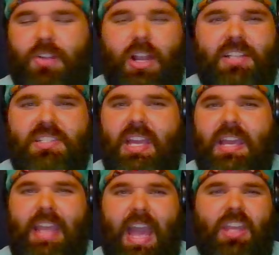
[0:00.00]
else.
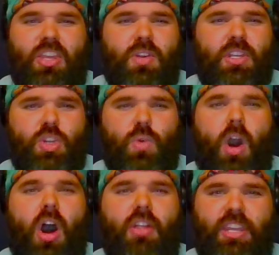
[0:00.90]
Yeah, you can do
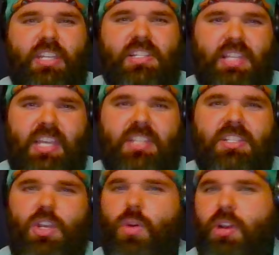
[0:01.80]
all these things
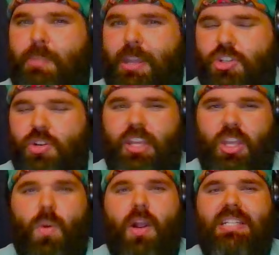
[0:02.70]
in order to make sure that
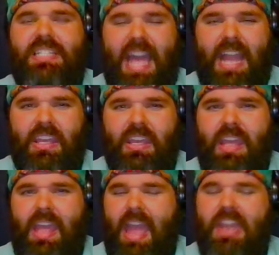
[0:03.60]
you are attacking
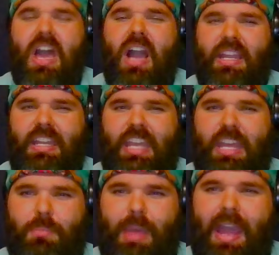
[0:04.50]
and not getting
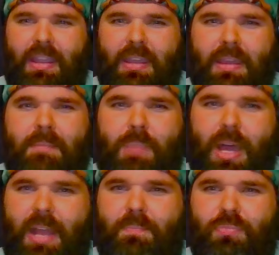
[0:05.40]
hit back.
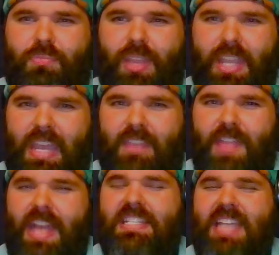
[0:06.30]
But again,
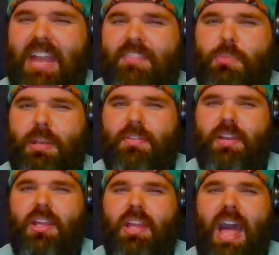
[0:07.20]
that is kind of a bit of
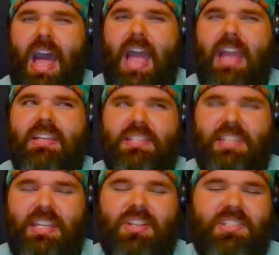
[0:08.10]
a high
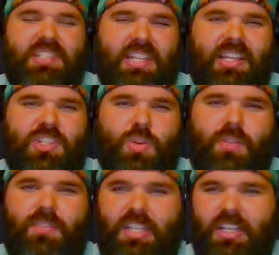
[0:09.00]
skill ceiling
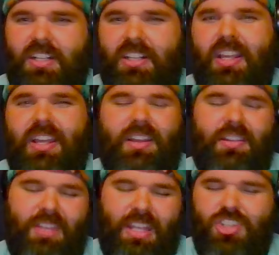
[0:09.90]
sort of a deal.
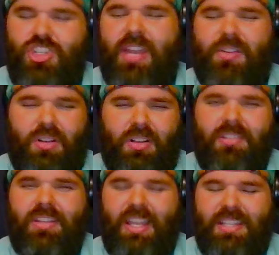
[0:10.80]
In
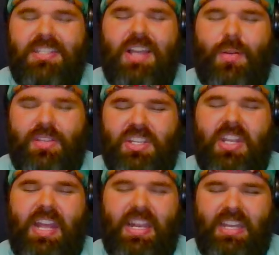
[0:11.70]
general, it's always a
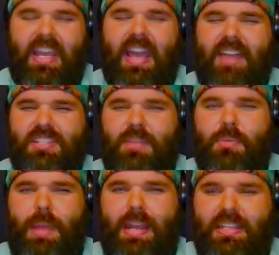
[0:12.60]
good idea to have some
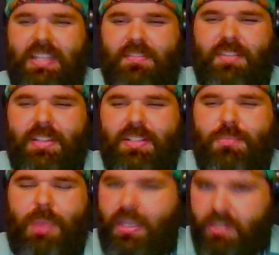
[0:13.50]
amount of defense. But